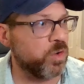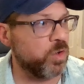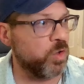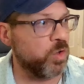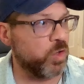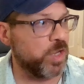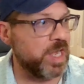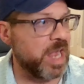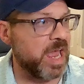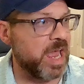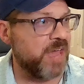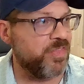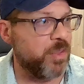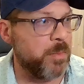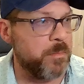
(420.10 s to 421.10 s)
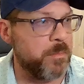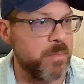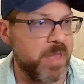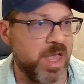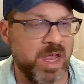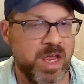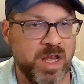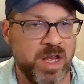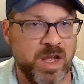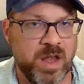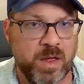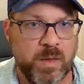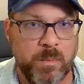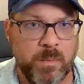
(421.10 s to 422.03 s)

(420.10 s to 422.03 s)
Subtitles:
are looking at the main